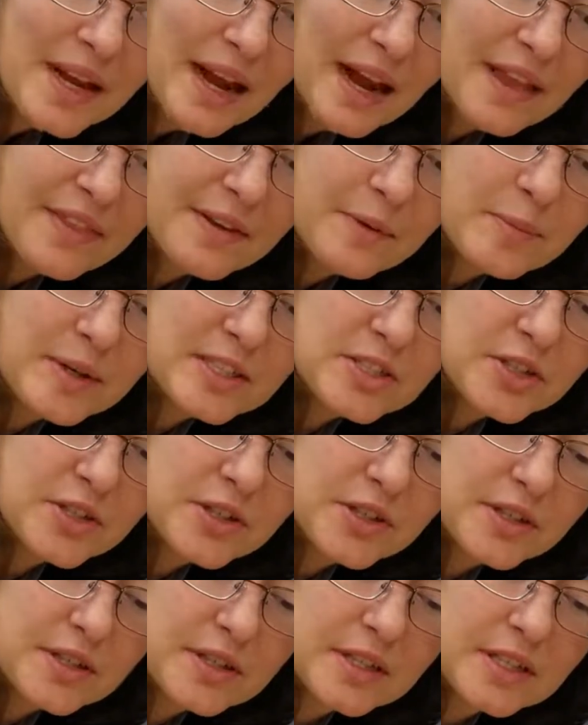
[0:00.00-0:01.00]
And then we
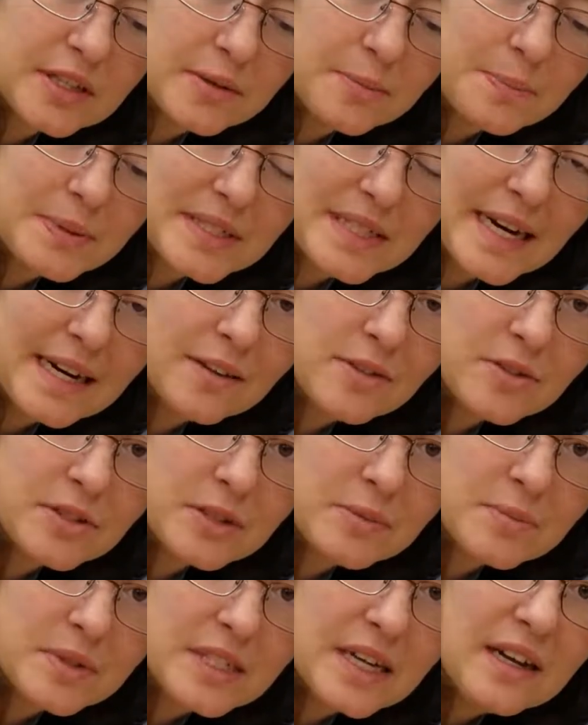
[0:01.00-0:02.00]
took the potatoes
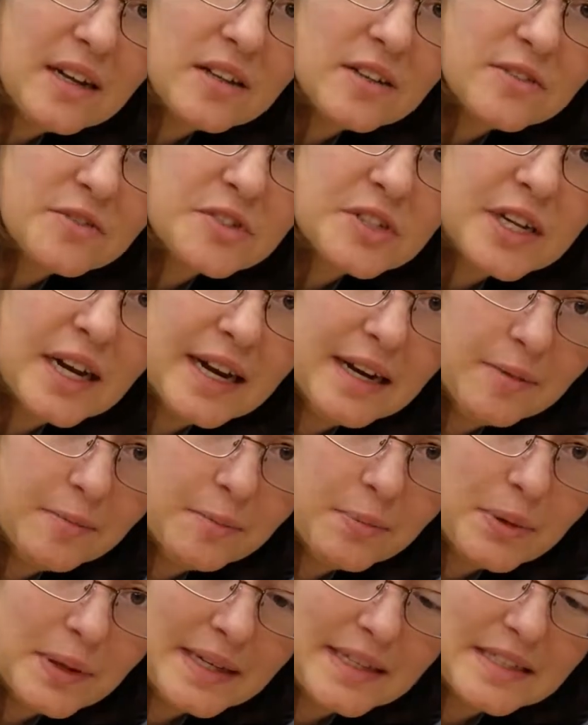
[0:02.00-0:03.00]
themselves
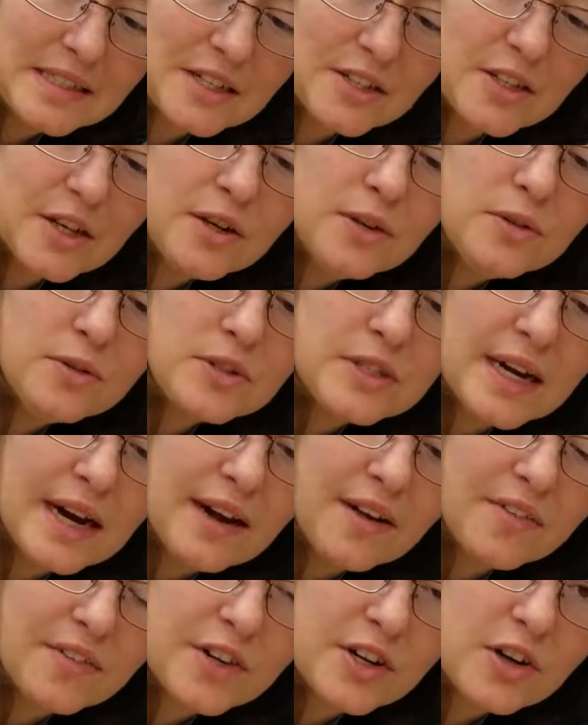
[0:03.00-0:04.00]
and planted those
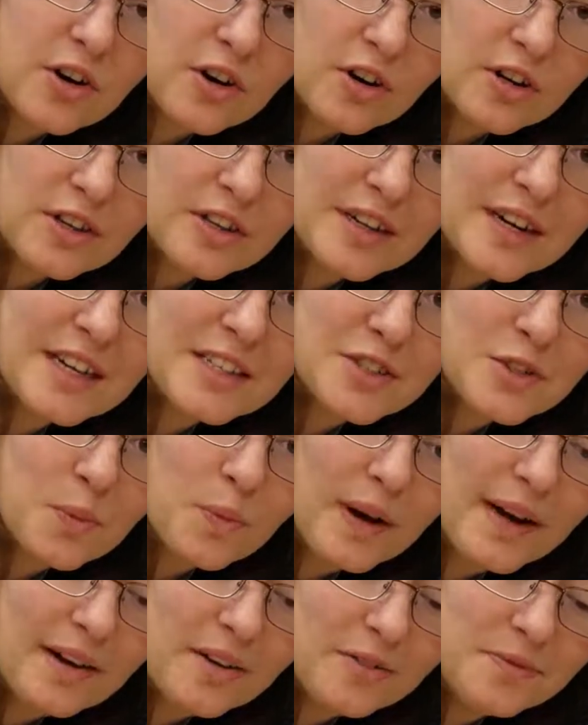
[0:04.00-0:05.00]
out in the garden as
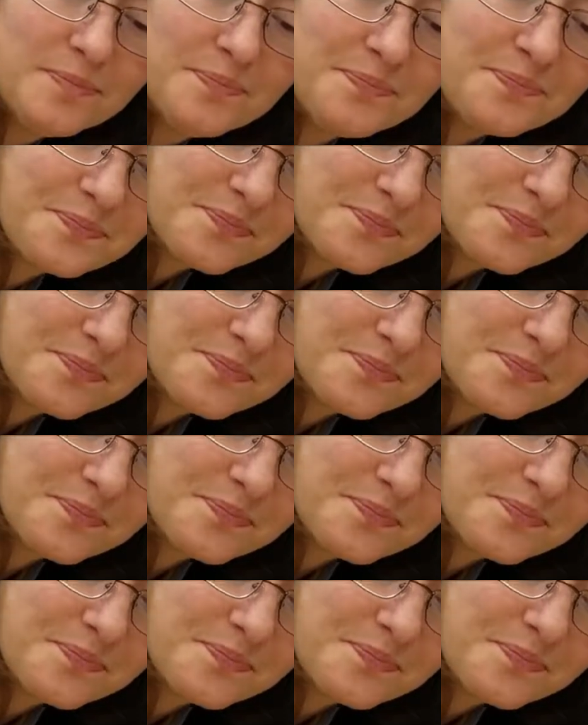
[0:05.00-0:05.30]
well.